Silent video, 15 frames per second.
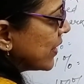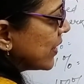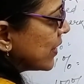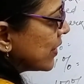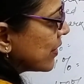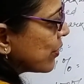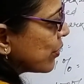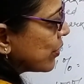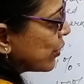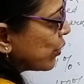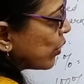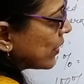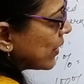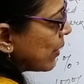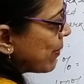so the
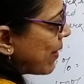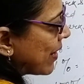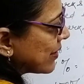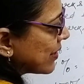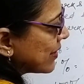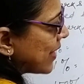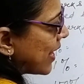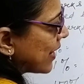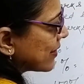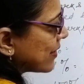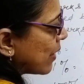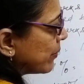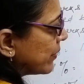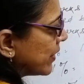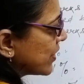total marks in the
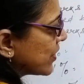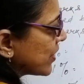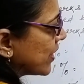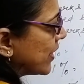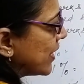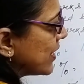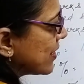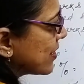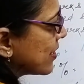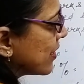examination is